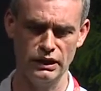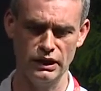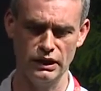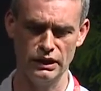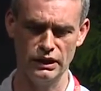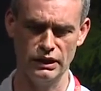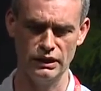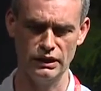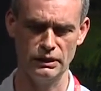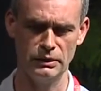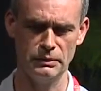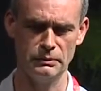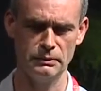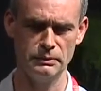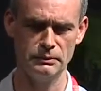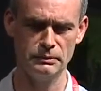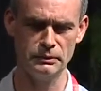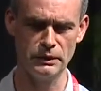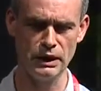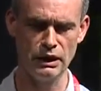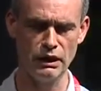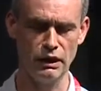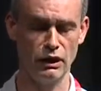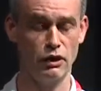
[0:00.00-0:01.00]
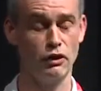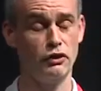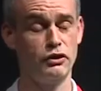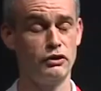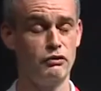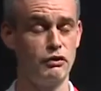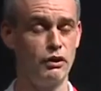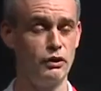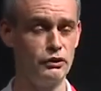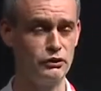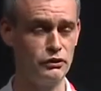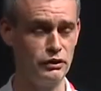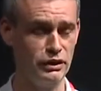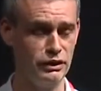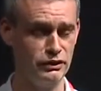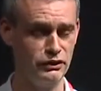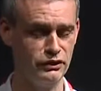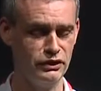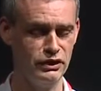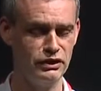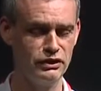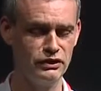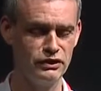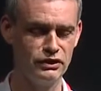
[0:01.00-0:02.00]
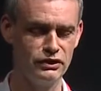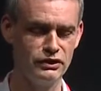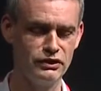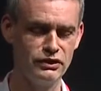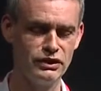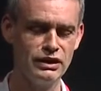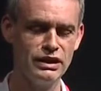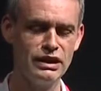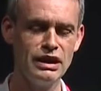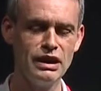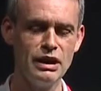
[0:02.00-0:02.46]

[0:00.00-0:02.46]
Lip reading: a lot of Austrian citizens,